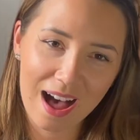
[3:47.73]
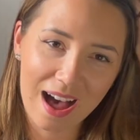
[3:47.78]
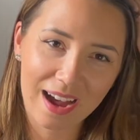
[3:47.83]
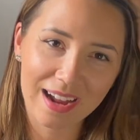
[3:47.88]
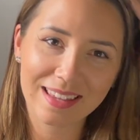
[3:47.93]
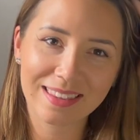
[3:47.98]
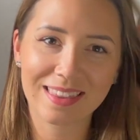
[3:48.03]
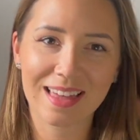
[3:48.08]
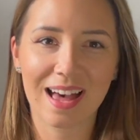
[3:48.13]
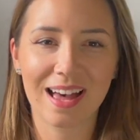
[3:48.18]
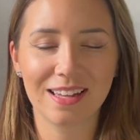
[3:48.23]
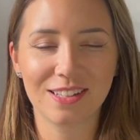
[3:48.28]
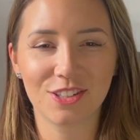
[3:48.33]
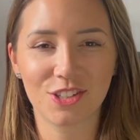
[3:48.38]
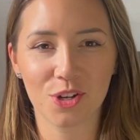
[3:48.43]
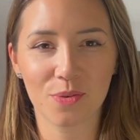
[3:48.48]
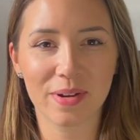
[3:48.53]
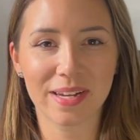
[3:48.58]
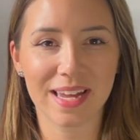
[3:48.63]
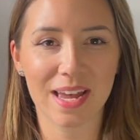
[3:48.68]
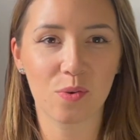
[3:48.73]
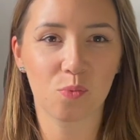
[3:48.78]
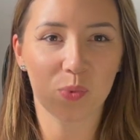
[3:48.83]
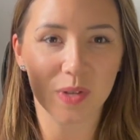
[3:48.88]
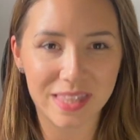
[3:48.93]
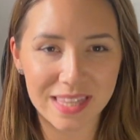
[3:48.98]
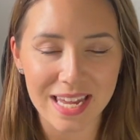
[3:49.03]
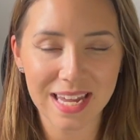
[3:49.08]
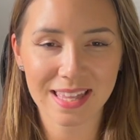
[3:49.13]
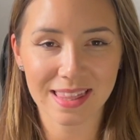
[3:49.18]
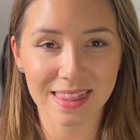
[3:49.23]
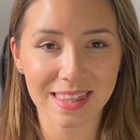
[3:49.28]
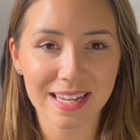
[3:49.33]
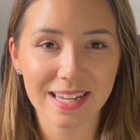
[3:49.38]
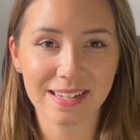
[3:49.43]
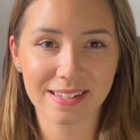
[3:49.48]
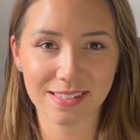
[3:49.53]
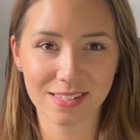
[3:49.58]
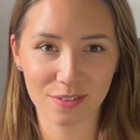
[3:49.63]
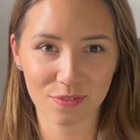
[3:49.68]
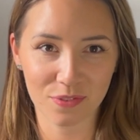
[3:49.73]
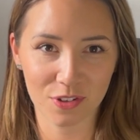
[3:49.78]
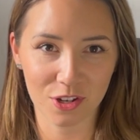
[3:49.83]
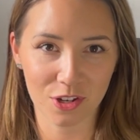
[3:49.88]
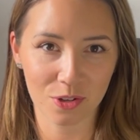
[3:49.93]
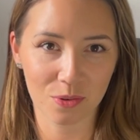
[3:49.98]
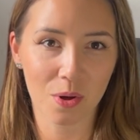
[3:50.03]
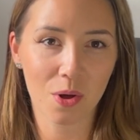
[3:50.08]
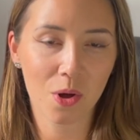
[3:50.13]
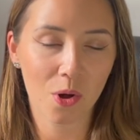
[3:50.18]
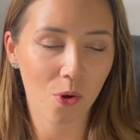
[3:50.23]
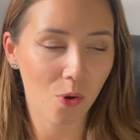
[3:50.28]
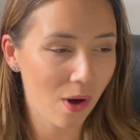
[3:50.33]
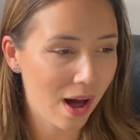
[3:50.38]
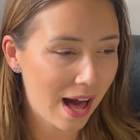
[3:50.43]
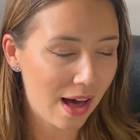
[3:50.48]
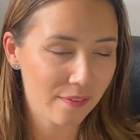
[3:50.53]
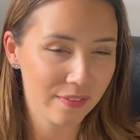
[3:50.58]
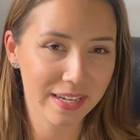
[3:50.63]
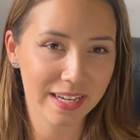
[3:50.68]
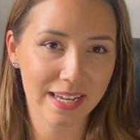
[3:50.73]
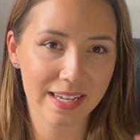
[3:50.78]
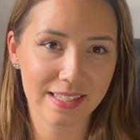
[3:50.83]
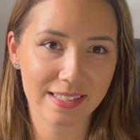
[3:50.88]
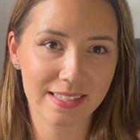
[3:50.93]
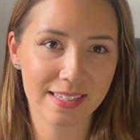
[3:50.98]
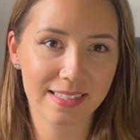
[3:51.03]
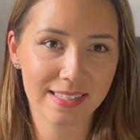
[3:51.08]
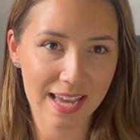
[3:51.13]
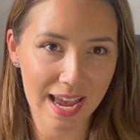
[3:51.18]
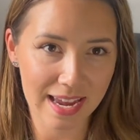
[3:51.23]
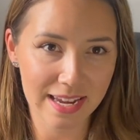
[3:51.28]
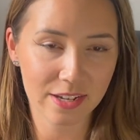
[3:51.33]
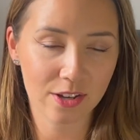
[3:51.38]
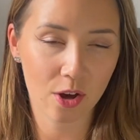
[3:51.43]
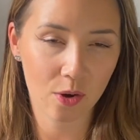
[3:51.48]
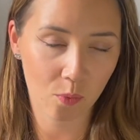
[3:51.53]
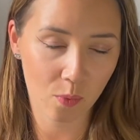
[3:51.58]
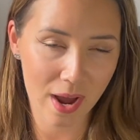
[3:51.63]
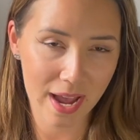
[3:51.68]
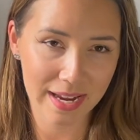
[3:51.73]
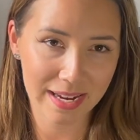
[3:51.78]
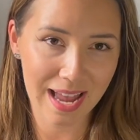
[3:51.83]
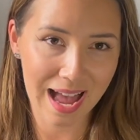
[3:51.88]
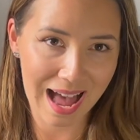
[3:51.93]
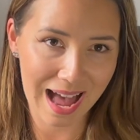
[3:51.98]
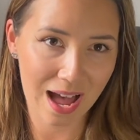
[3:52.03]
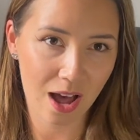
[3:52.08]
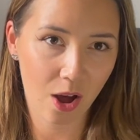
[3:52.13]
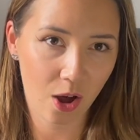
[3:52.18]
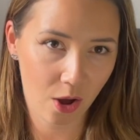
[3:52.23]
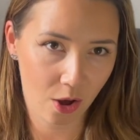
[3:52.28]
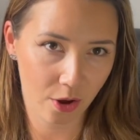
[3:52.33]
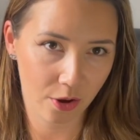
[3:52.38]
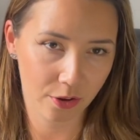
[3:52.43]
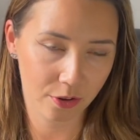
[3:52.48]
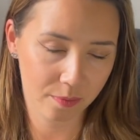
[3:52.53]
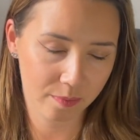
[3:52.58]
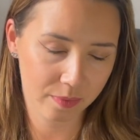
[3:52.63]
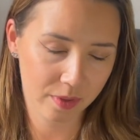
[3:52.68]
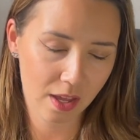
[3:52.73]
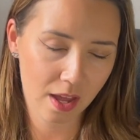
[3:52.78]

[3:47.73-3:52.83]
Either doing it within the interview or having it to take away at home.